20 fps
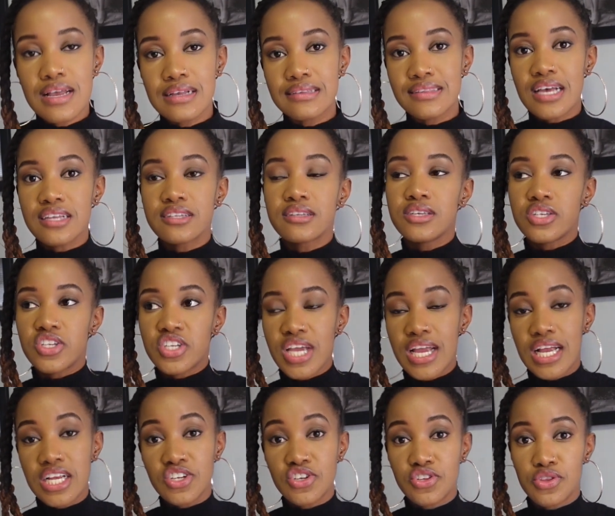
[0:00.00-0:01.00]
things had to
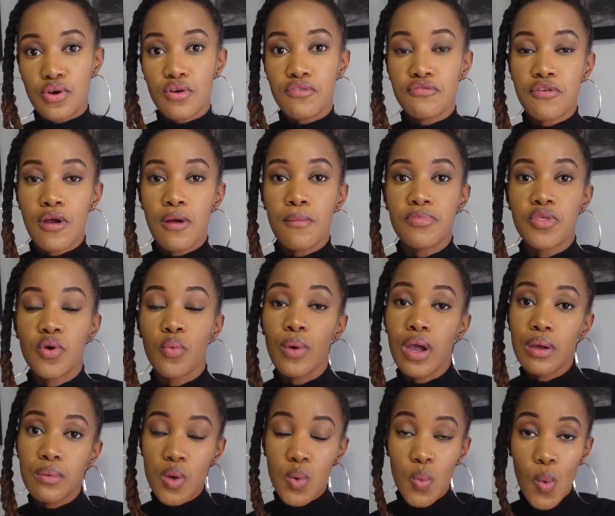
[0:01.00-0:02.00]
change though, from the
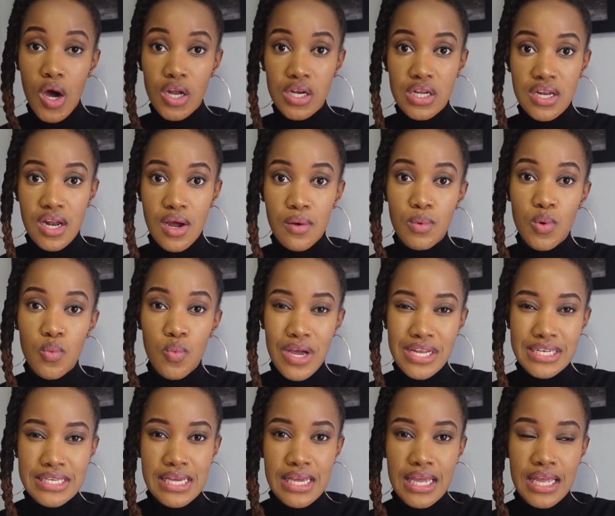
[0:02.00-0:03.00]
way we wanted our
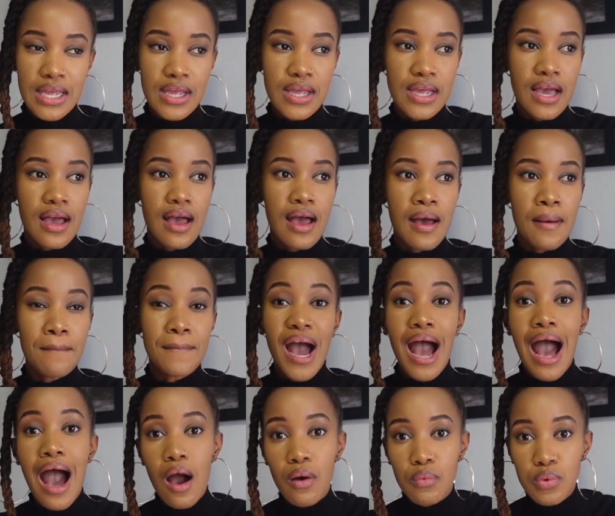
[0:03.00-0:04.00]
wedding,
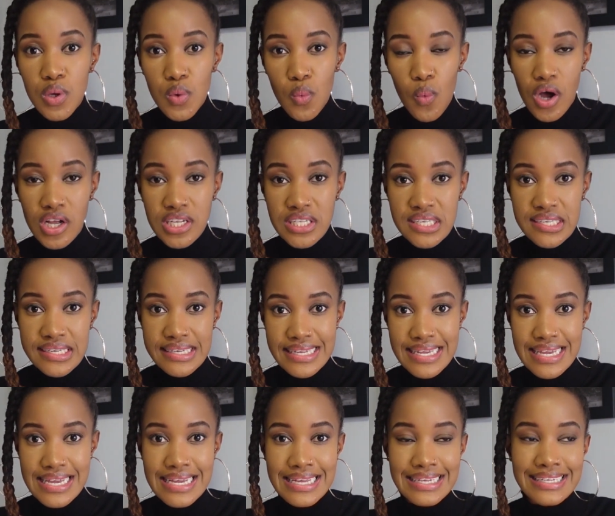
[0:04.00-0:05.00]
how we wanted
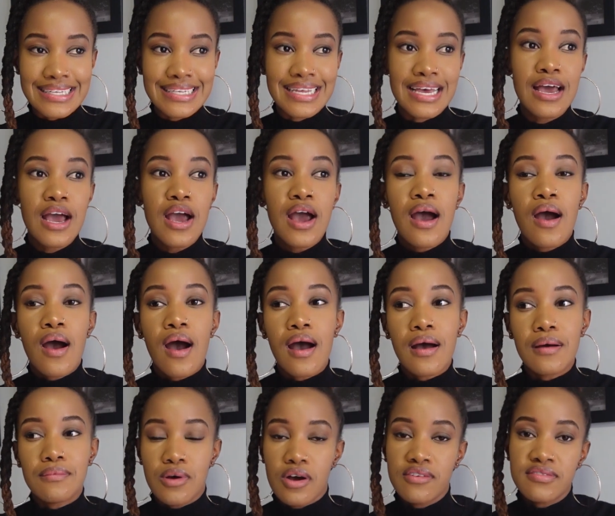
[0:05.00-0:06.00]
it,
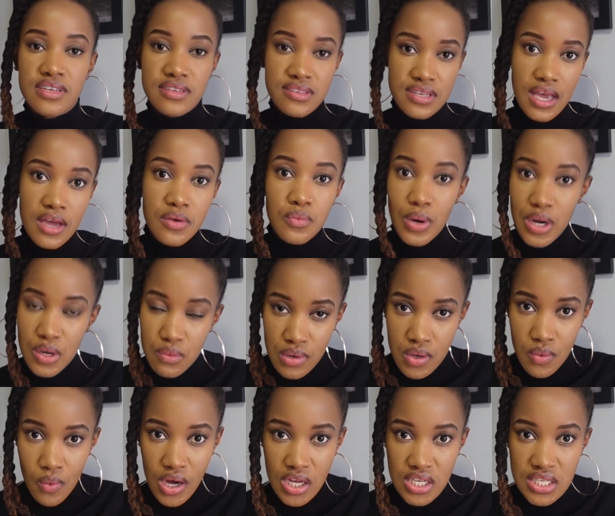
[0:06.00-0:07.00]
obviously, and when we
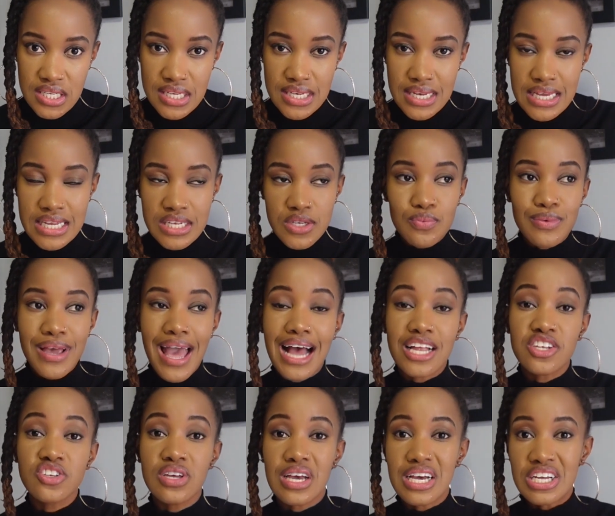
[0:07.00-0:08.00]
wanted it. We
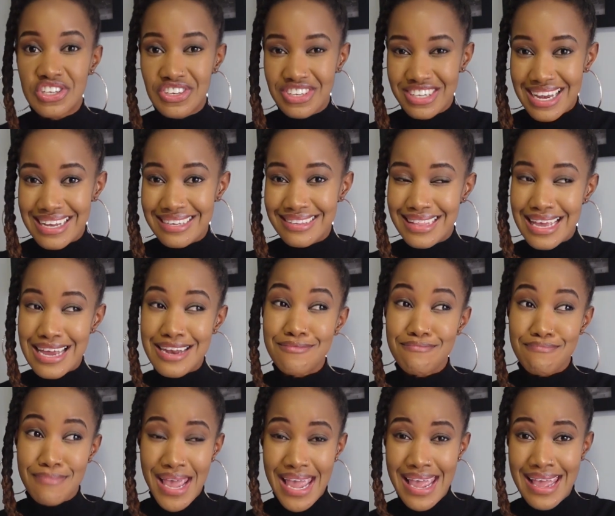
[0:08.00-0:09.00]
had to adjust
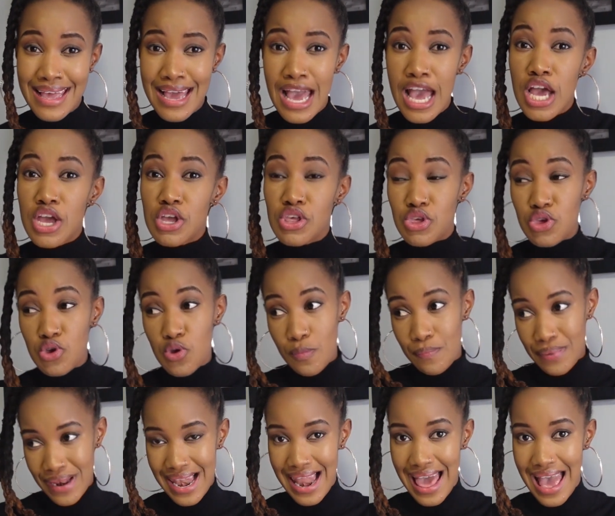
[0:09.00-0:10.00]
and make new
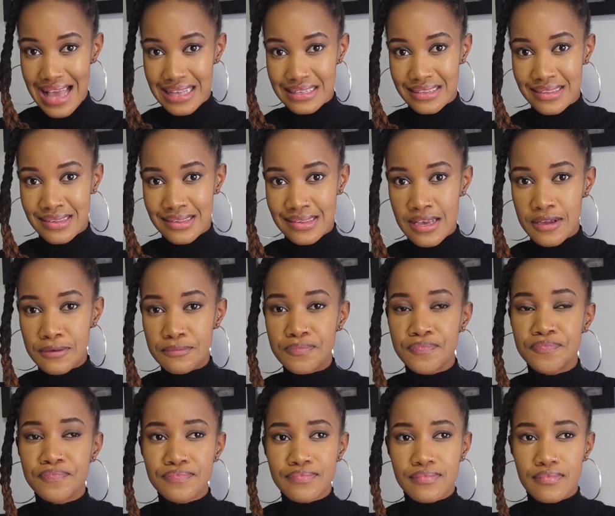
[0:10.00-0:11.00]
plans
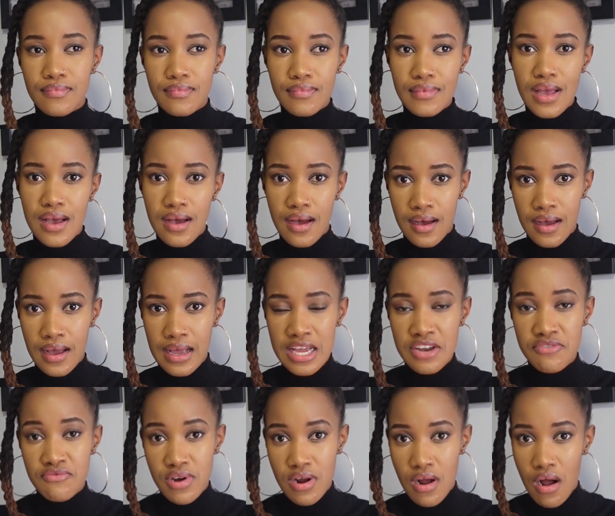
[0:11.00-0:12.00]

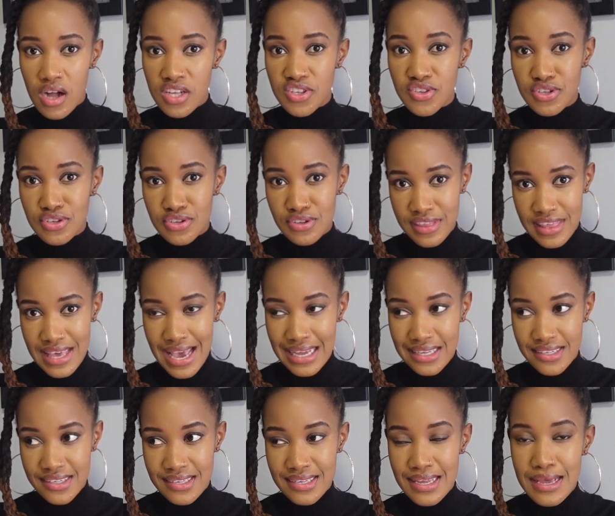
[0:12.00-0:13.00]
in regards to
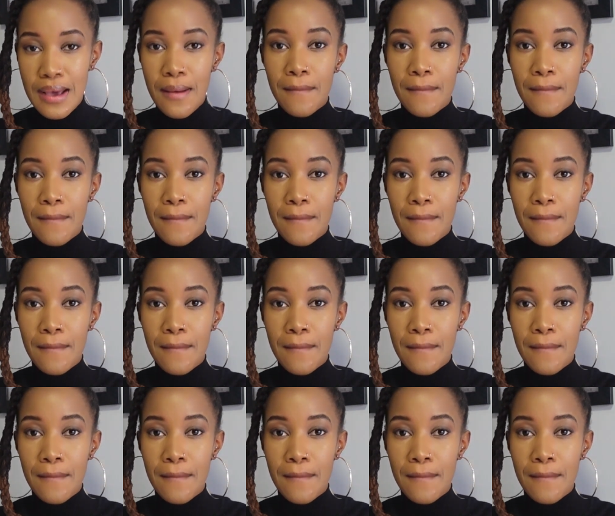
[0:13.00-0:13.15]
that.